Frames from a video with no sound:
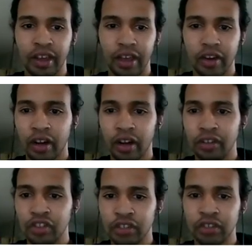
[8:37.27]
And
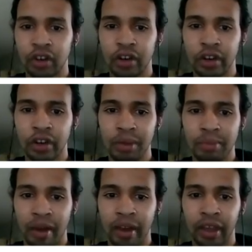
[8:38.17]
chances are you're gonna be
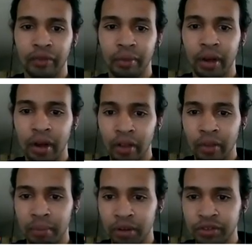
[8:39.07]
buying it from
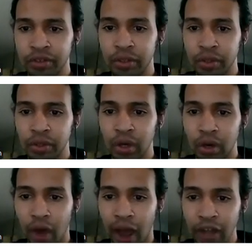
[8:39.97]
another person who
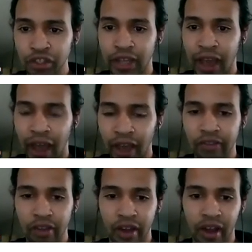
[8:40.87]
actually
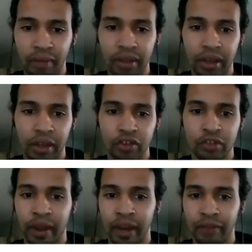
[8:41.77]
has the copy, and you're
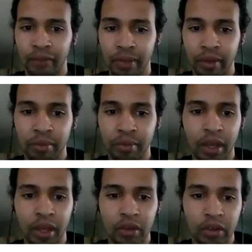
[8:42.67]
just buying it from them.
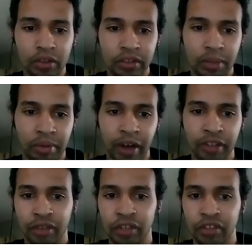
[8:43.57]
You can see the
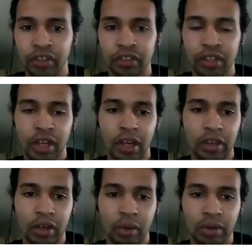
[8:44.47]
price ranges.
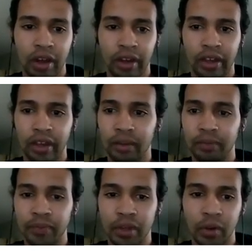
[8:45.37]
We're
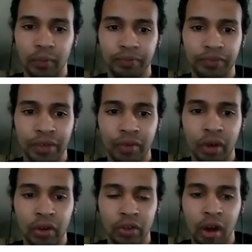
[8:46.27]
talking, several
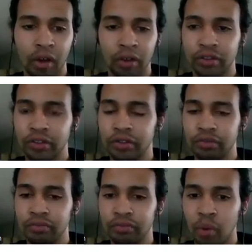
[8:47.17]

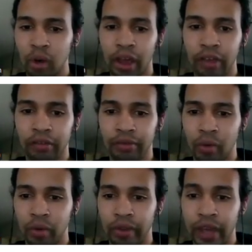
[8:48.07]
$100s more or less
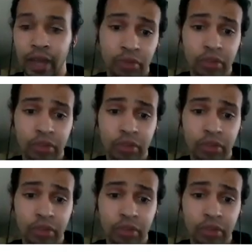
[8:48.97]
for the game.